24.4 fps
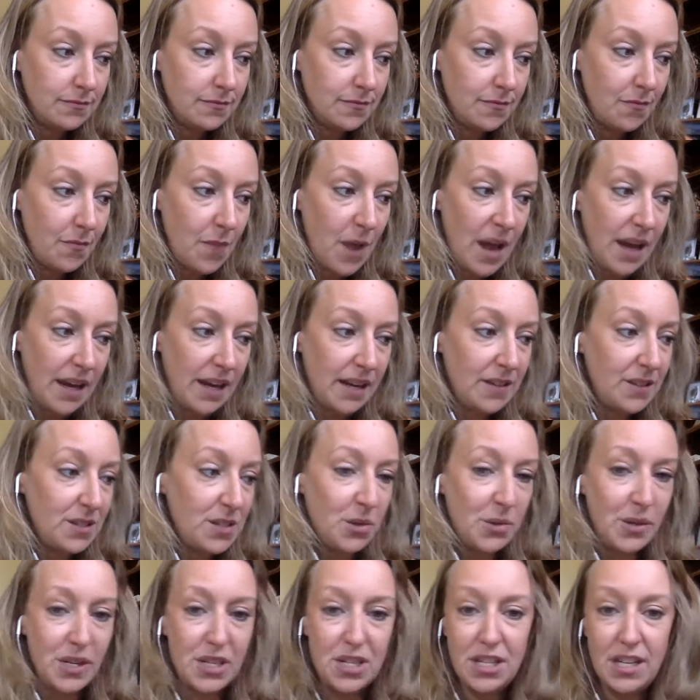my
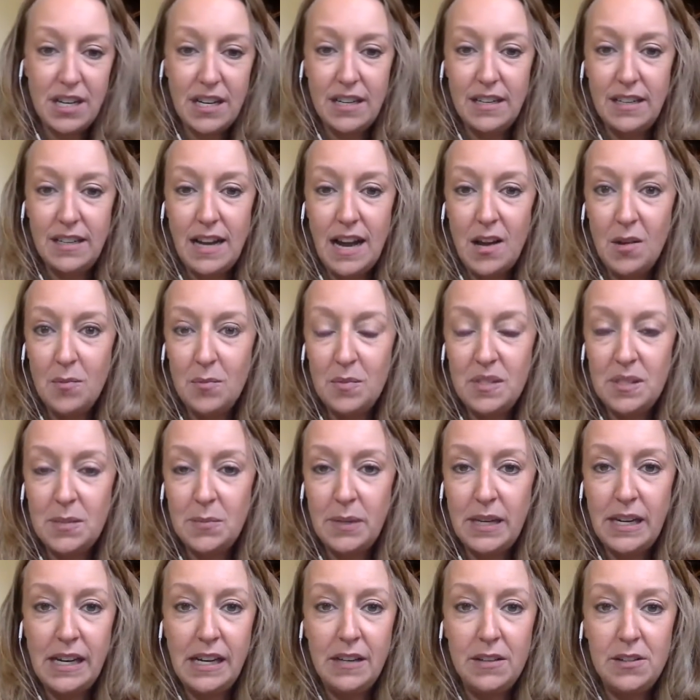intuition helps
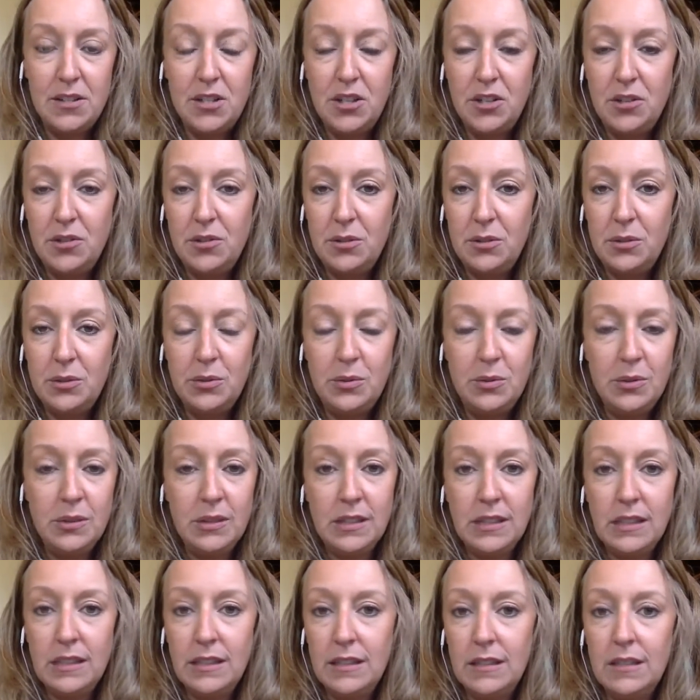me to
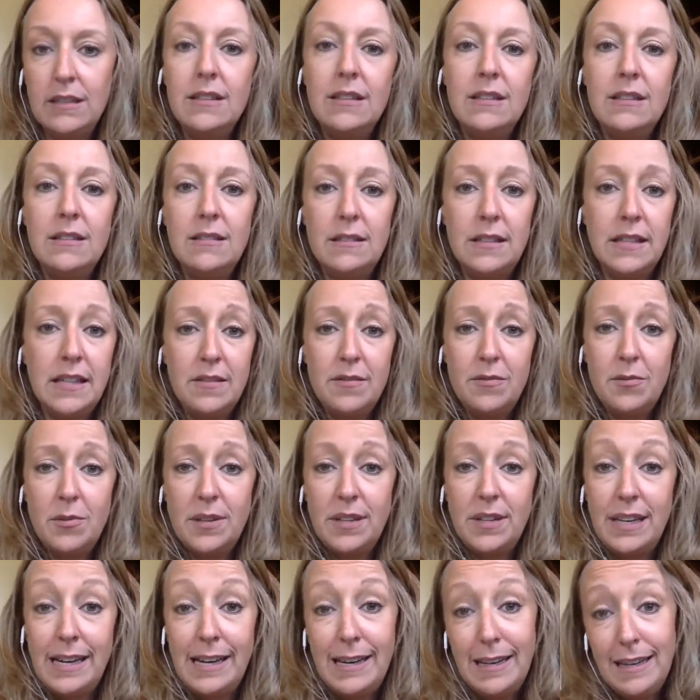live
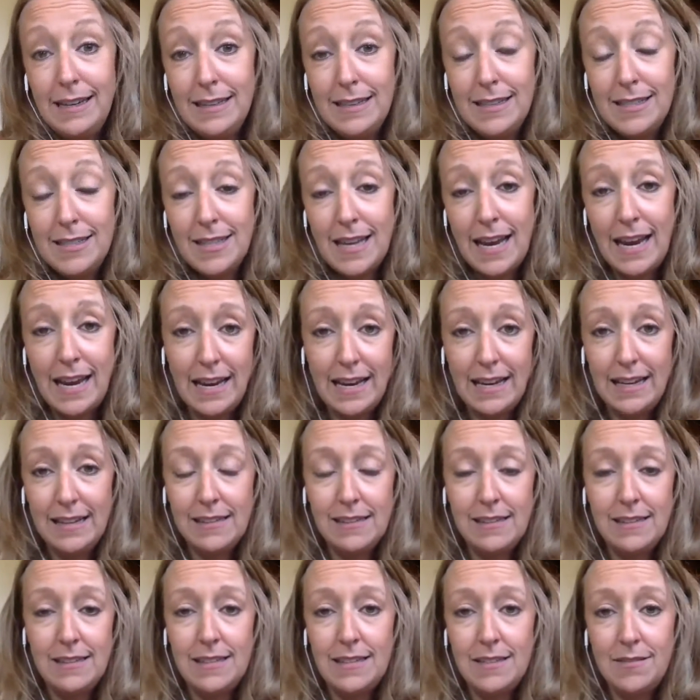with ease
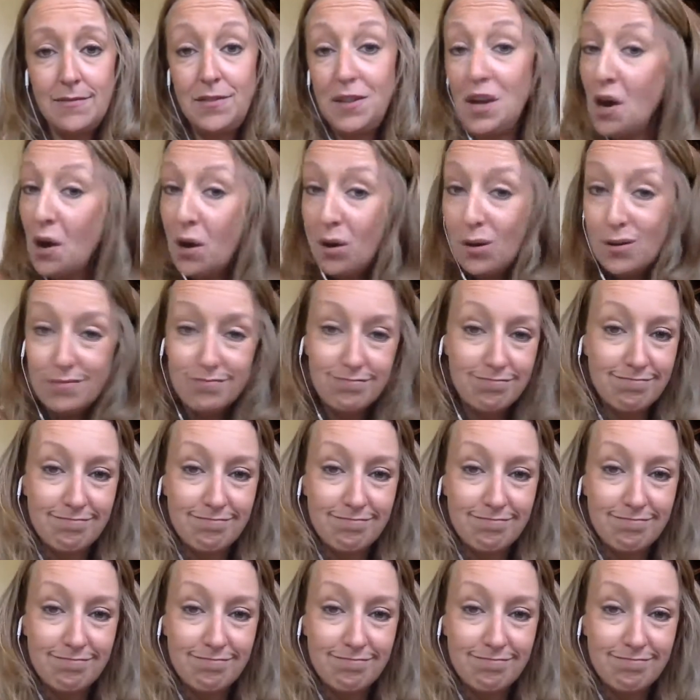and flow.